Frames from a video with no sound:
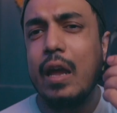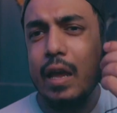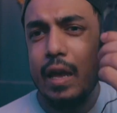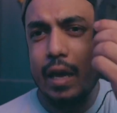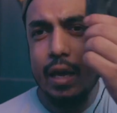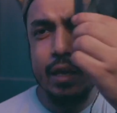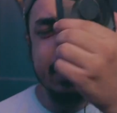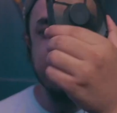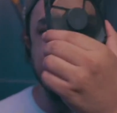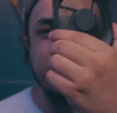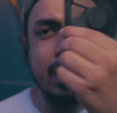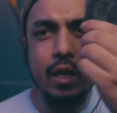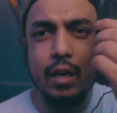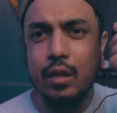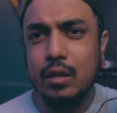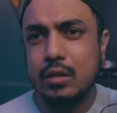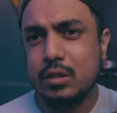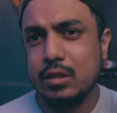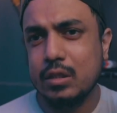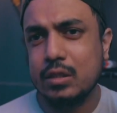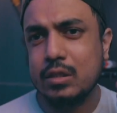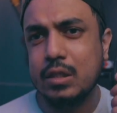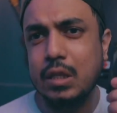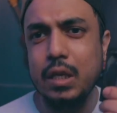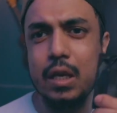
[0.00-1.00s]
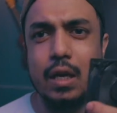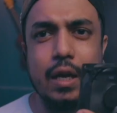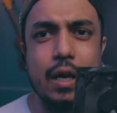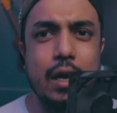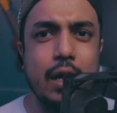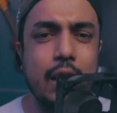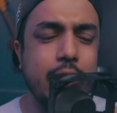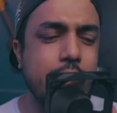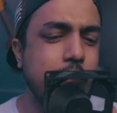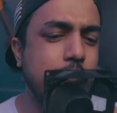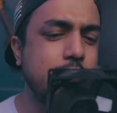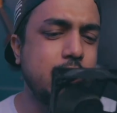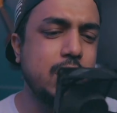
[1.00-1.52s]
and you can just
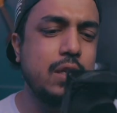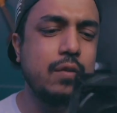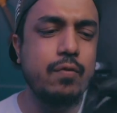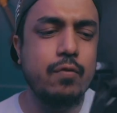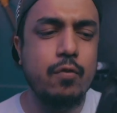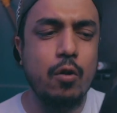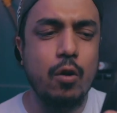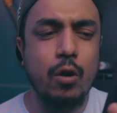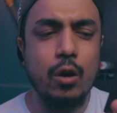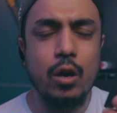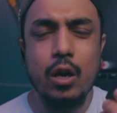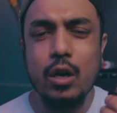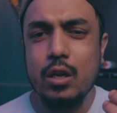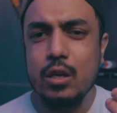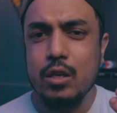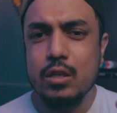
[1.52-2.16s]
use it for